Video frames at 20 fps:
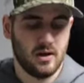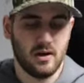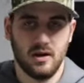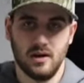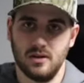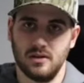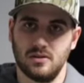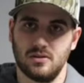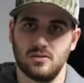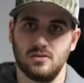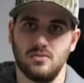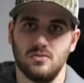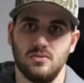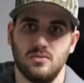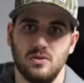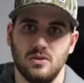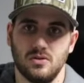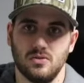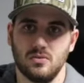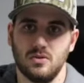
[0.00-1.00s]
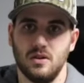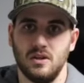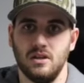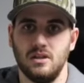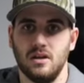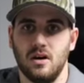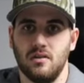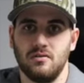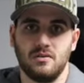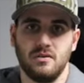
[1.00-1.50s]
It's just really tough